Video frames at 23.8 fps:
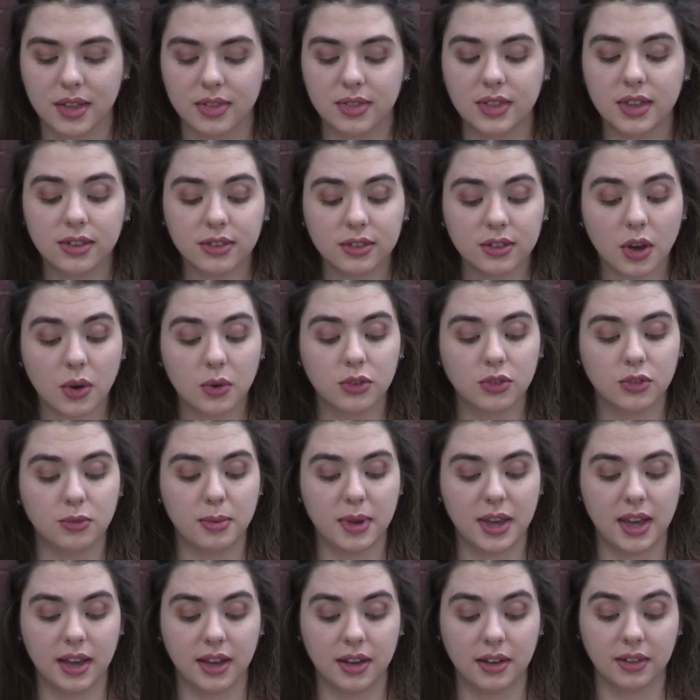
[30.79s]
This ghost
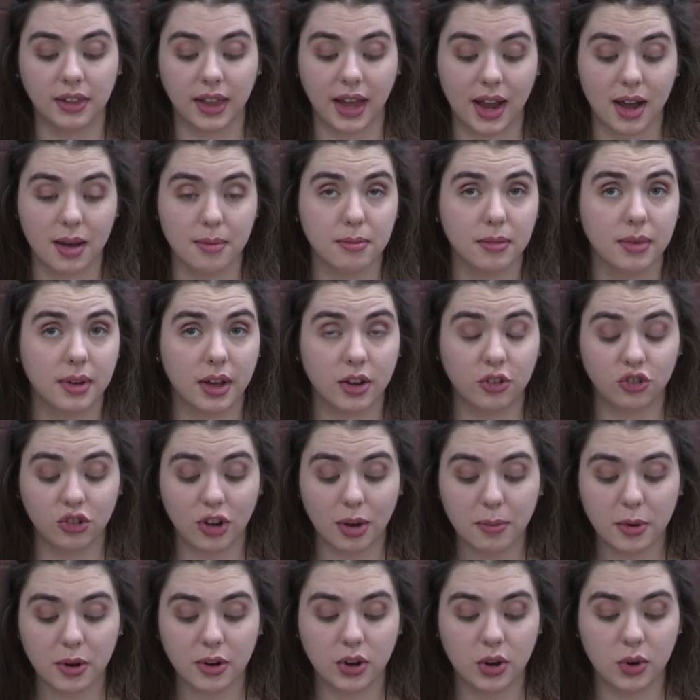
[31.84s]
being Glam, a
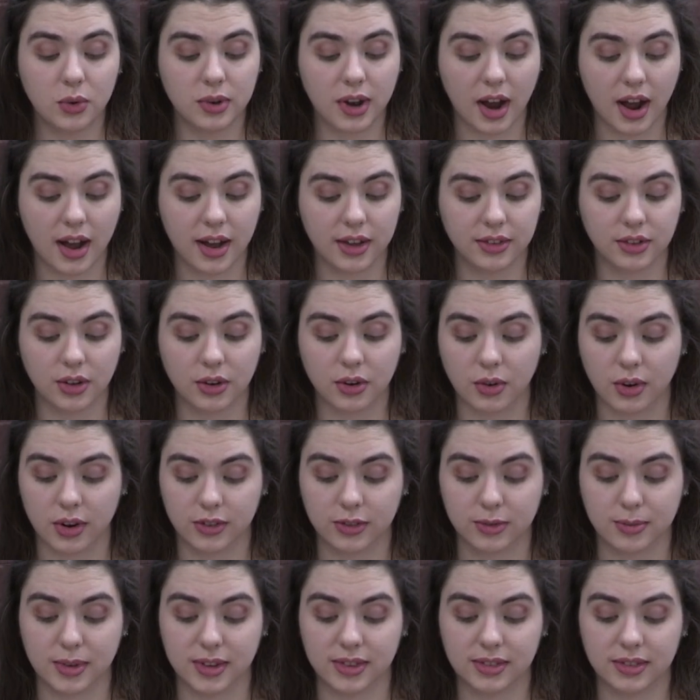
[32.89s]
shepherd who dies on
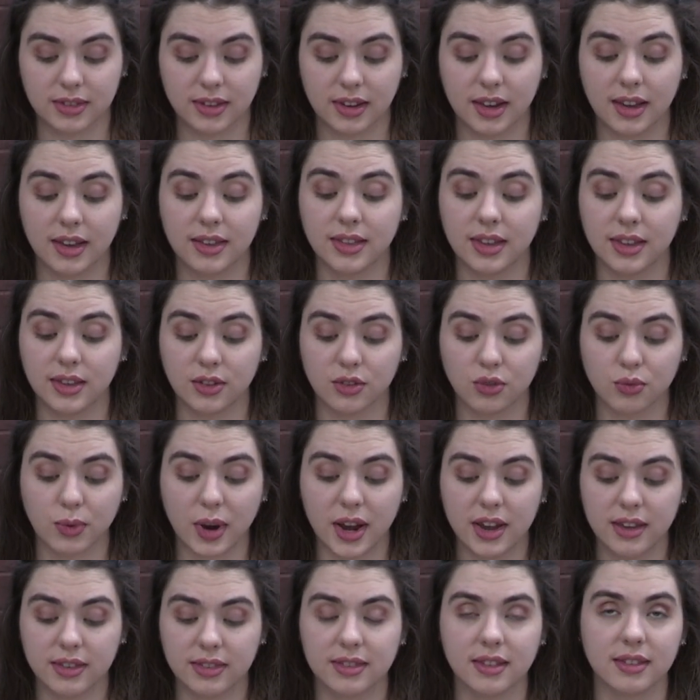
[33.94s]
Christmas and then is
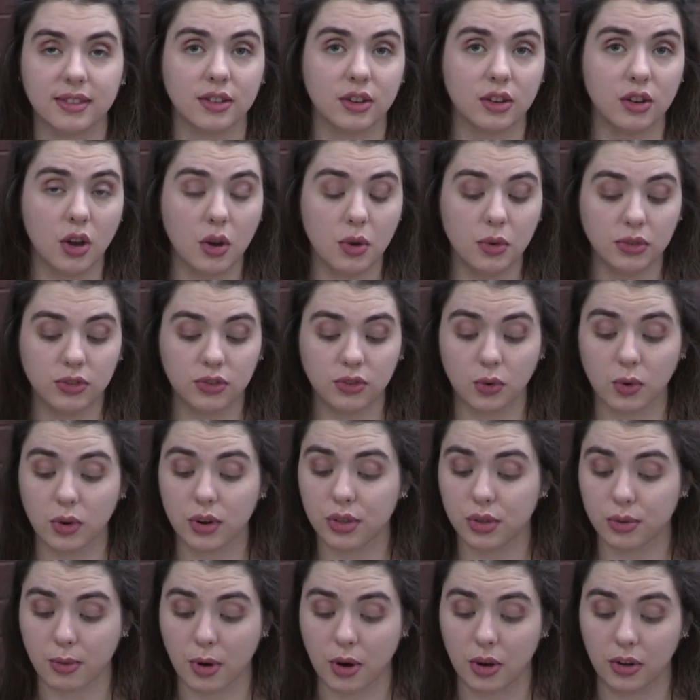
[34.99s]
raised as a ghost or a
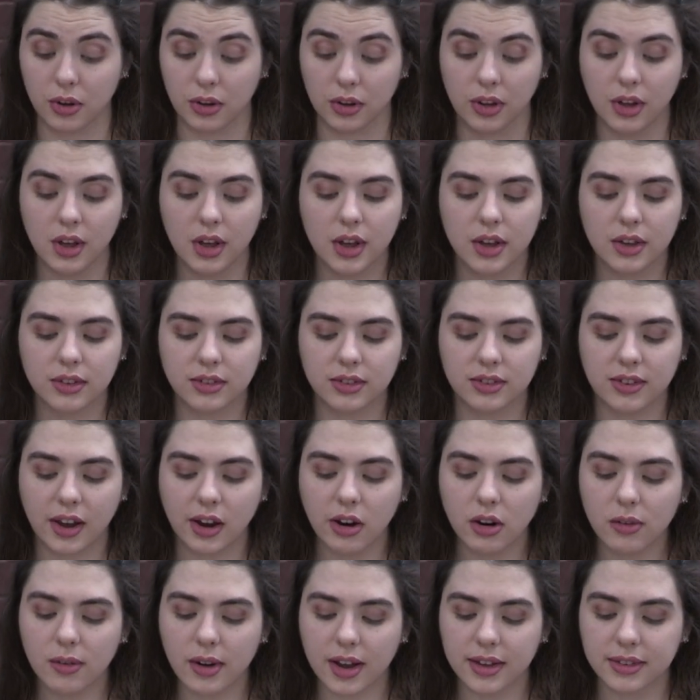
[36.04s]
thrall to
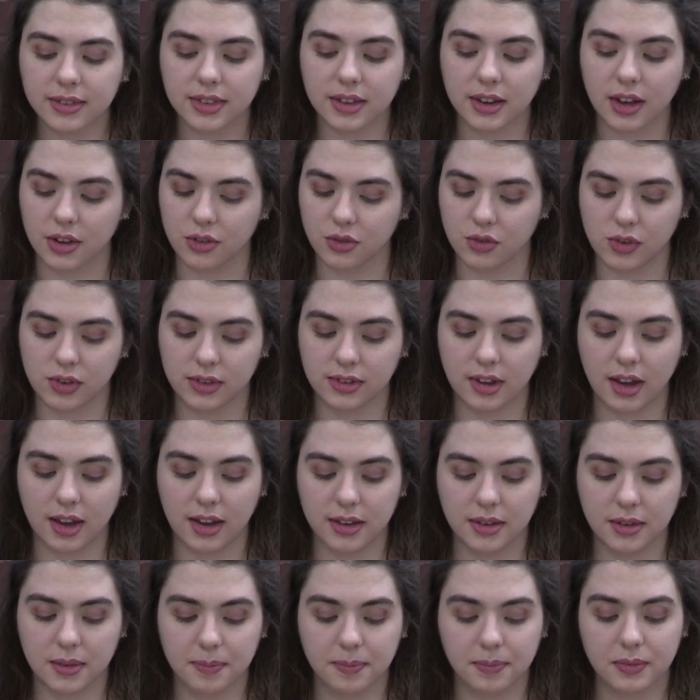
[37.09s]
terrorize the
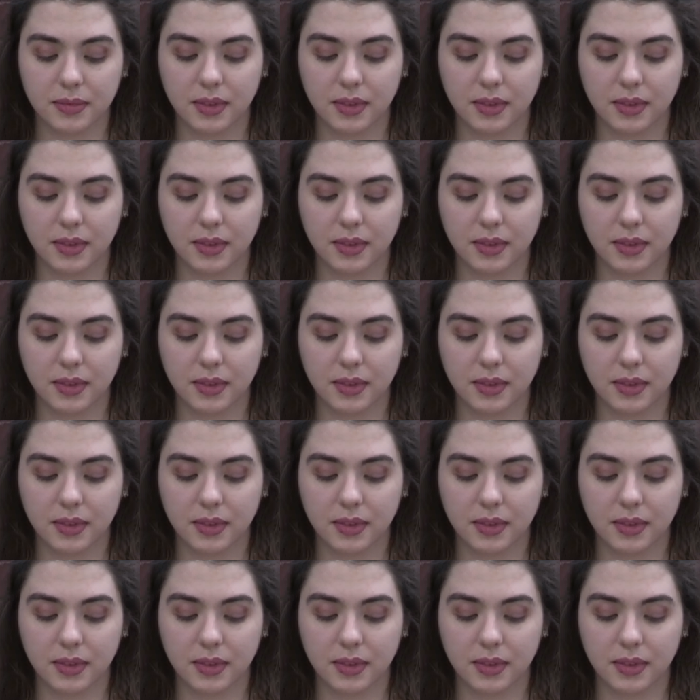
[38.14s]
countryside.